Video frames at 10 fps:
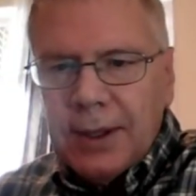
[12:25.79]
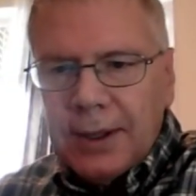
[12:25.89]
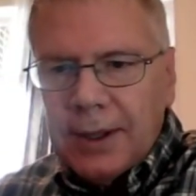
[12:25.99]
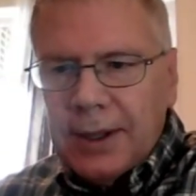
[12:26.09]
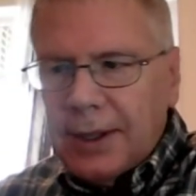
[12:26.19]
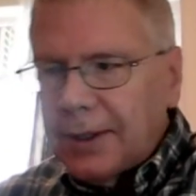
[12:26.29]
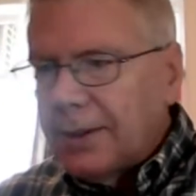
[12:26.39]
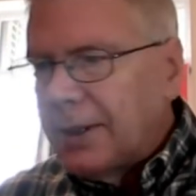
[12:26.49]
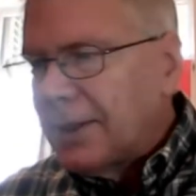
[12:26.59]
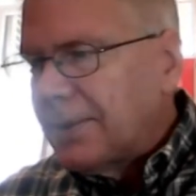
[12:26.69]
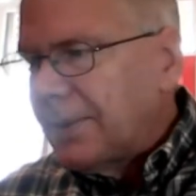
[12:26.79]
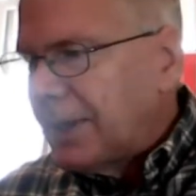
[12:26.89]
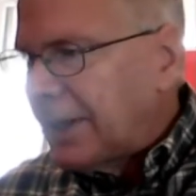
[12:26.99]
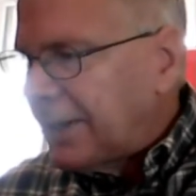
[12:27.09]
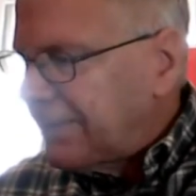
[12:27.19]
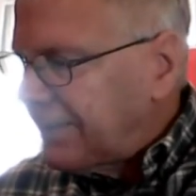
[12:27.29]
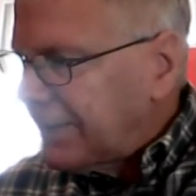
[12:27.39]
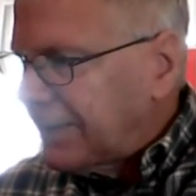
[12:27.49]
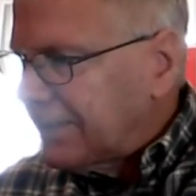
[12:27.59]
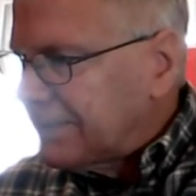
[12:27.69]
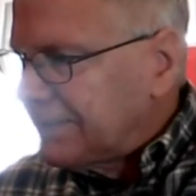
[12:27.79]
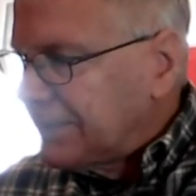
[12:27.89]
And here we have, we're